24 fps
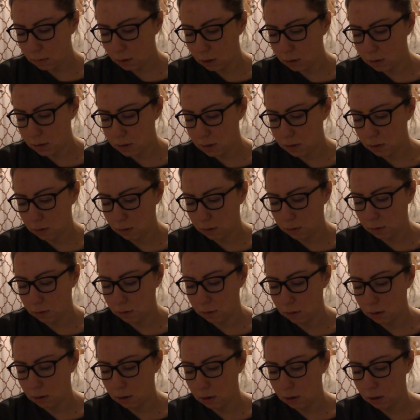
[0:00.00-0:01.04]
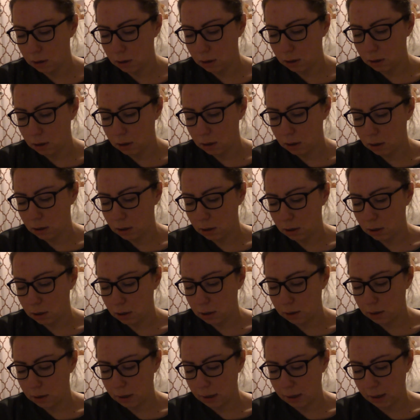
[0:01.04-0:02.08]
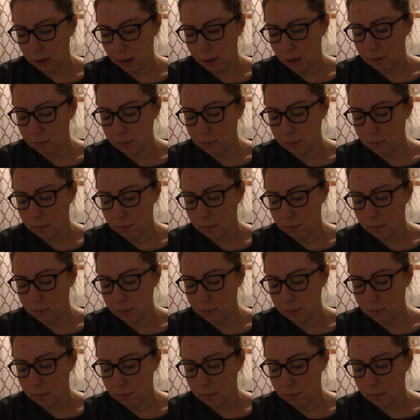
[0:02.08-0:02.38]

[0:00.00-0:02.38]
So yeah,